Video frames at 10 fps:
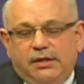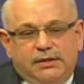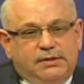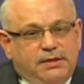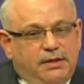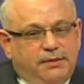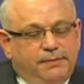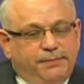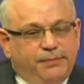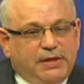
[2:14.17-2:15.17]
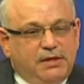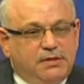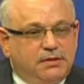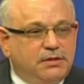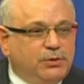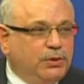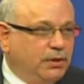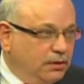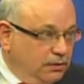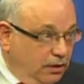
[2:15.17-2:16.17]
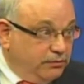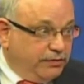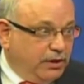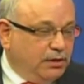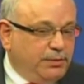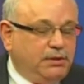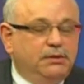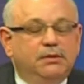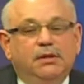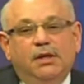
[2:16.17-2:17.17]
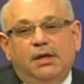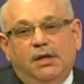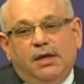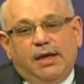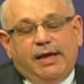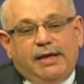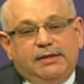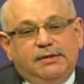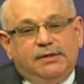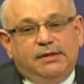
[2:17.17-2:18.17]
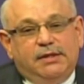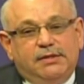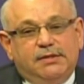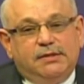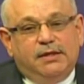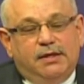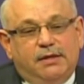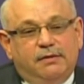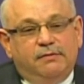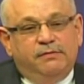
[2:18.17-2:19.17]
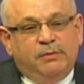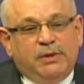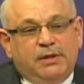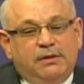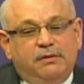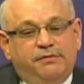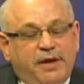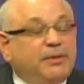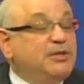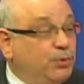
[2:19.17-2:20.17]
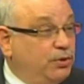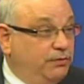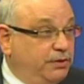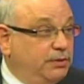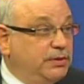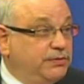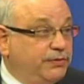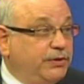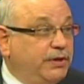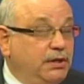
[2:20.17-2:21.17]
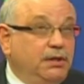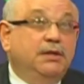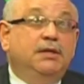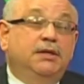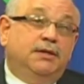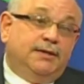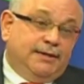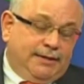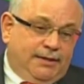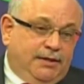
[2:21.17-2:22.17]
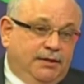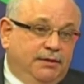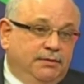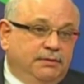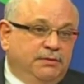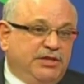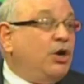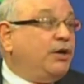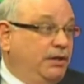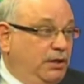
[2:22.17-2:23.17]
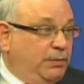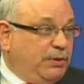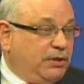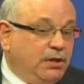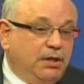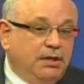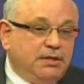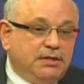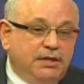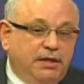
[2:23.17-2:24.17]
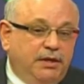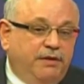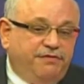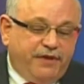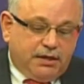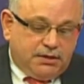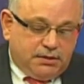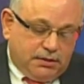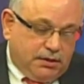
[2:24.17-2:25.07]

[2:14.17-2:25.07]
It's a disorder of development, and it's from a family's point of view, it's very disheartening because it affects